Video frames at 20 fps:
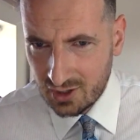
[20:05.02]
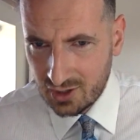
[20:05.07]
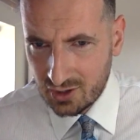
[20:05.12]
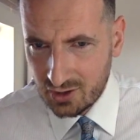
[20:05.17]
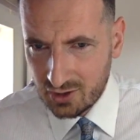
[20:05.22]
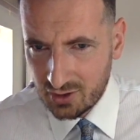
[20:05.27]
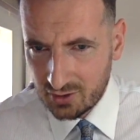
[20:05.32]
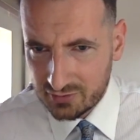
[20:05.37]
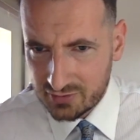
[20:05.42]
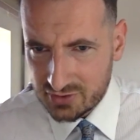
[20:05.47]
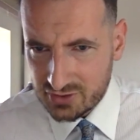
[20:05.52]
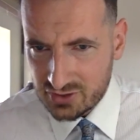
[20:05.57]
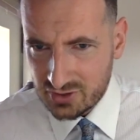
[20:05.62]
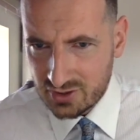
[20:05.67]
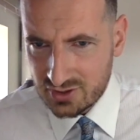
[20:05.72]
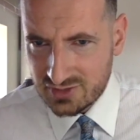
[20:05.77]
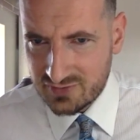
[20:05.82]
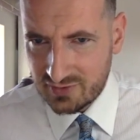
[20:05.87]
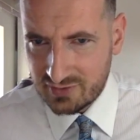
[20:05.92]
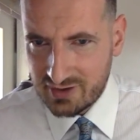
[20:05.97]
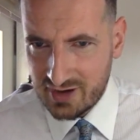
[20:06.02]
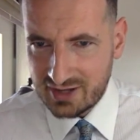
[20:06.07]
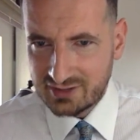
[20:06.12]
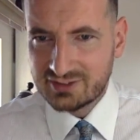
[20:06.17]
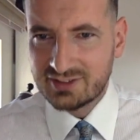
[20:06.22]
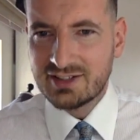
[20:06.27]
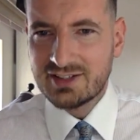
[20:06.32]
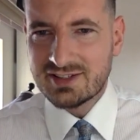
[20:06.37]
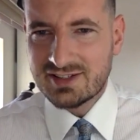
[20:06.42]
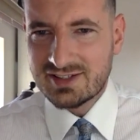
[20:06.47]
Love the shirts, very
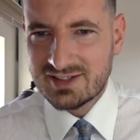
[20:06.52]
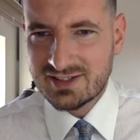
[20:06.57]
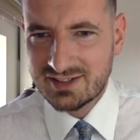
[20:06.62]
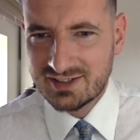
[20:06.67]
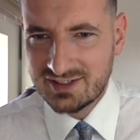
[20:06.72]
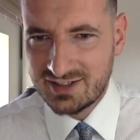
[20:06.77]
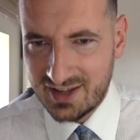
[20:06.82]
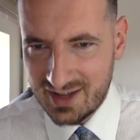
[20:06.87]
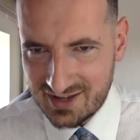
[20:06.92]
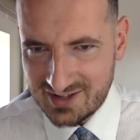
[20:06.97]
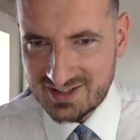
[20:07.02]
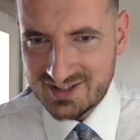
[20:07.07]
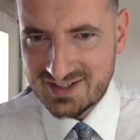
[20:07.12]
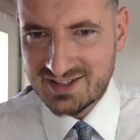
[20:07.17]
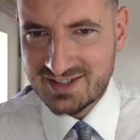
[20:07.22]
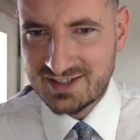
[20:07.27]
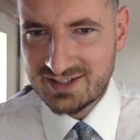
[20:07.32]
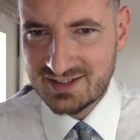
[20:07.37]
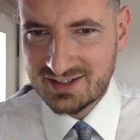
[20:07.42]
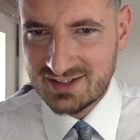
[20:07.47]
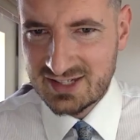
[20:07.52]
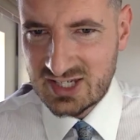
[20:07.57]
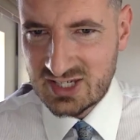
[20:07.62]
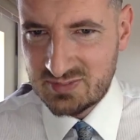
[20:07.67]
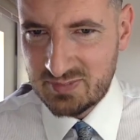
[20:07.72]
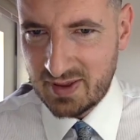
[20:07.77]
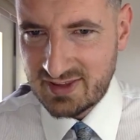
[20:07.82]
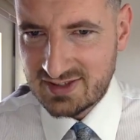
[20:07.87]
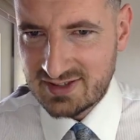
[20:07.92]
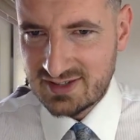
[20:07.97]
80s. Yes,
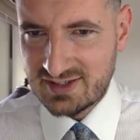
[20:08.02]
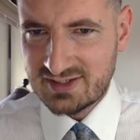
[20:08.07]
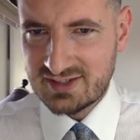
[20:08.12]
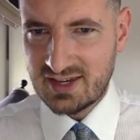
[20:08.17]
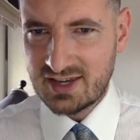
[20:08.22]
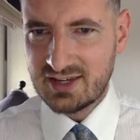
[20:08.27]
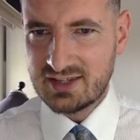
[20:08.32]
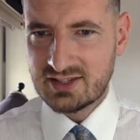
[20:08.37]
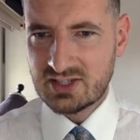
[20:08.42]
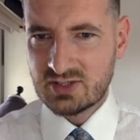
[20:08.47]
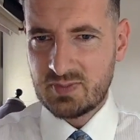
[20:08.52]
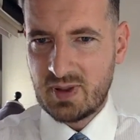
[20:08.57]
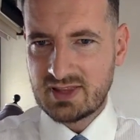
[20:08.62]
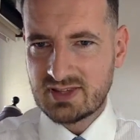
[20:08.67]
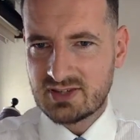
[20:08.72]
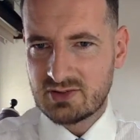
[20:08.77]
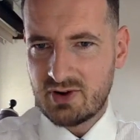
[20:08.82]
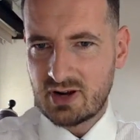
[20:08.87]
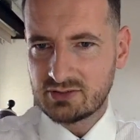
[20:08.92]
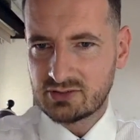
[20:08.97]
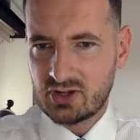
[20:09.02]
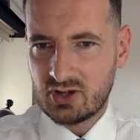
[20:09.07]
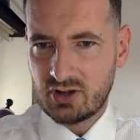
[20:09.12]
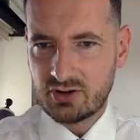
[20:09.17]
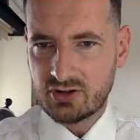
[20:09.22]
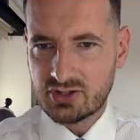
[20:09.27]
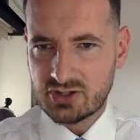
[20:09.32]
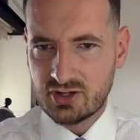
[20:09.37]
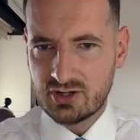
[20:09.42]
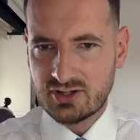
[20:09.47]
Spencer's saying. Spencer Round color
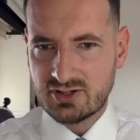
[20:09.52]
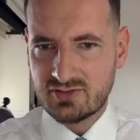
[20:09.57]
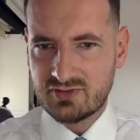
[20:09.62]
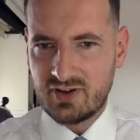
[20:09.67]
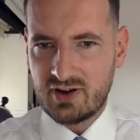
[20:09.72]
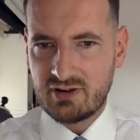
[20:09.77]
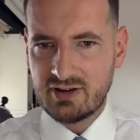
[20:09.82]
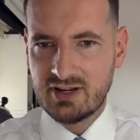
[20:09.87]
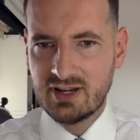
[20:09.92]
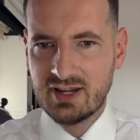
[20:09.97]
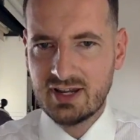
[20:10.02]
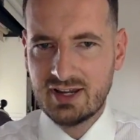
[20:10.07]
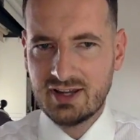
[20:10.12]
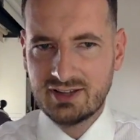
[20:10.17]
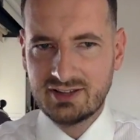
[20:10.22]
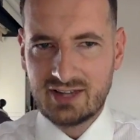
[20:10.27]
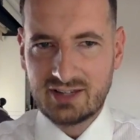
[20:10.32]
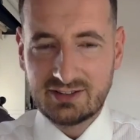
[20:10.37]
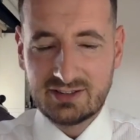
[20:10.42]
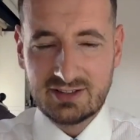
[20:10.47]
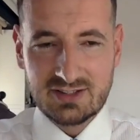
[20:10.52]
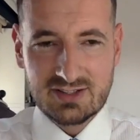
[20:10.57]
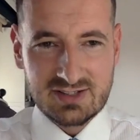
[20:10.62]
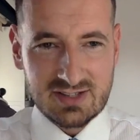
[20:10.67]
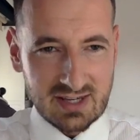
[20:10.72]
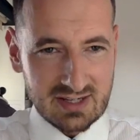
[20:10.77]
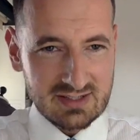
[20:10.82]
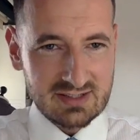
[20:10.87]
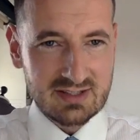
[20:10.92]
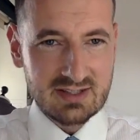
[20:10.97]
shirt is very
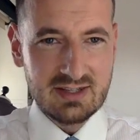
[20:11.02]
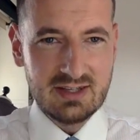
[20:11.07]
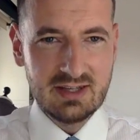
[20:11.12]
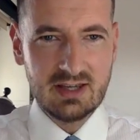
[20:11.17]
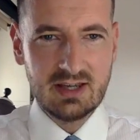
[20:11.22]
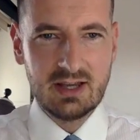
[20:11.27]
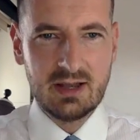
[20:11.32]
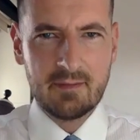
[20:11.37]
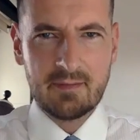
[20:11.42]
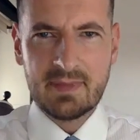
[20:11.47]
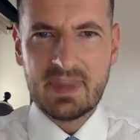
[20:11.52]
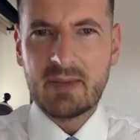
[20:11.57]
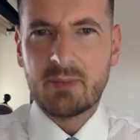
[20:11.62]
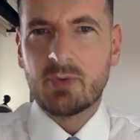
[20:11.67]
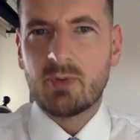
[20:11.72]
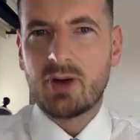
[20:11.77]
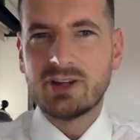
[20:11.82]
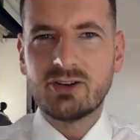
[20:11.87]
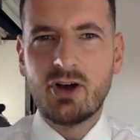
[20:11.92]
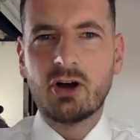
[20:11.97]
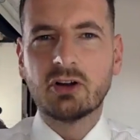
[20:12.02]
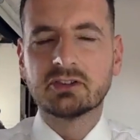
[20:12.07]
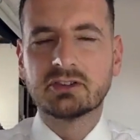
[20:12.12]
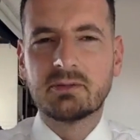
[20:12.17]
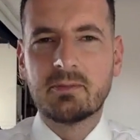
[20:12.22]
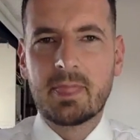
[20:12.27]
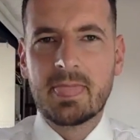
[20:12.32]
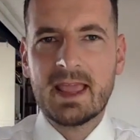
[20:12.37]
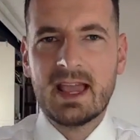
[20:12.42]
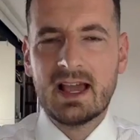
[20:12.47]
1960. Yeah, but why not?
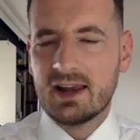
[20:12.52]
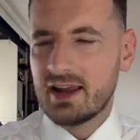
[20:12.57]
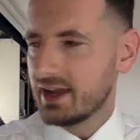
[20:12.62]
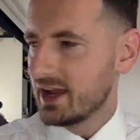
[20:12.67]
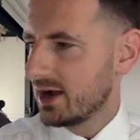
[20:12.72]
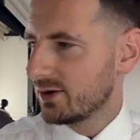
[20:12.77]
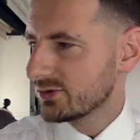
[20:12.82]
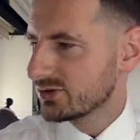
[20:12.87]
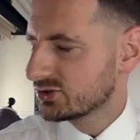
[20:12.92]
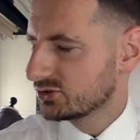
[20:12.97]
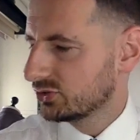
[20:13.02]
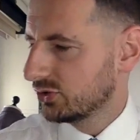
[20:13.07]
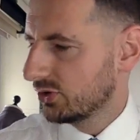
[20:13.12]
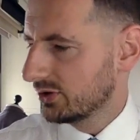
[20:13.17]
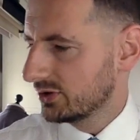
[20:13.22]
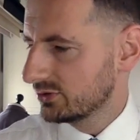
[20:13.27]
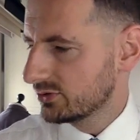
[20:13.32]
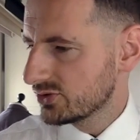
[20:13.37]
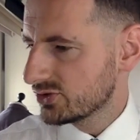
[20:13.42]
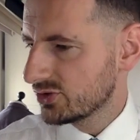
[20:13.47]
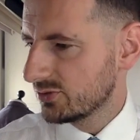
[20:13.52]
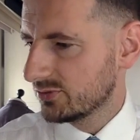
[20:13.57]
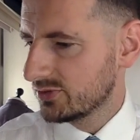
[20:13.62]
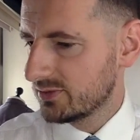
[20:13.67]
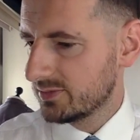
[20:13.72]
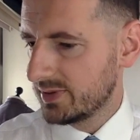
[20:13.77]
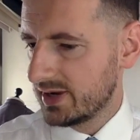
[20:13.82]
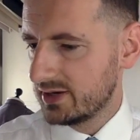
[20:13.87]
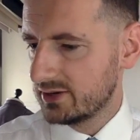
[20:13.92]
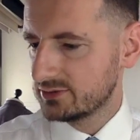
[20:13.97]
Like, I was talking to someone
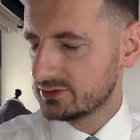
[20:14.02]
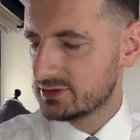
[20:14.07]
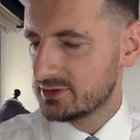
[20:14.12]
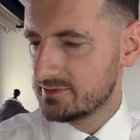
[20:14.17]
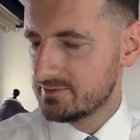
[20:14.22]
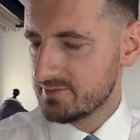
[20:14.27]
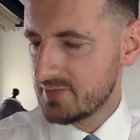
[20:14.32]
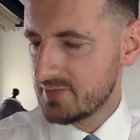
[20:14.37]
about